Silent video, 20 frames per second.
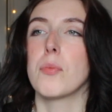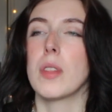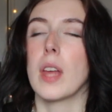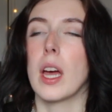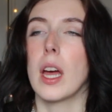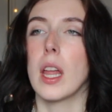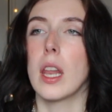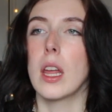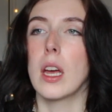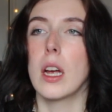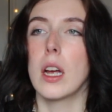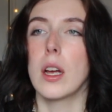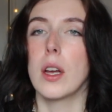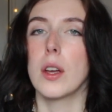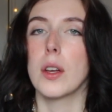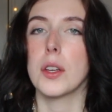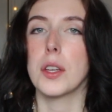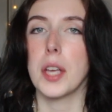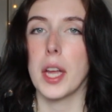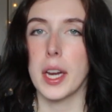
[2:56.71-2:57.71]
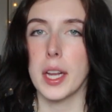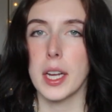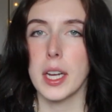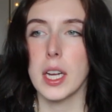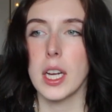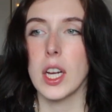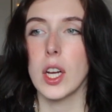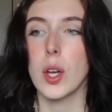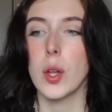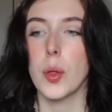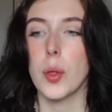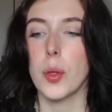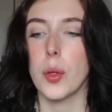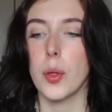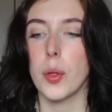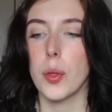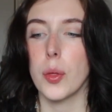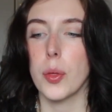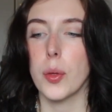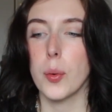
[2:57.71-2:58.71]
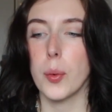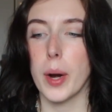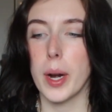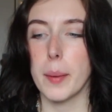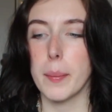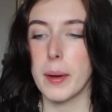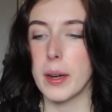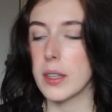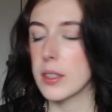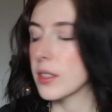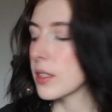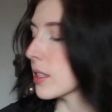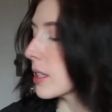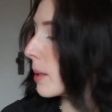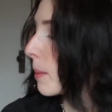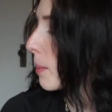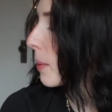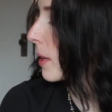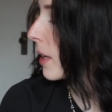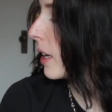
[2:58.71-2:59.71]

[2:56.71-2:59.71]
that getting the right amount of sleep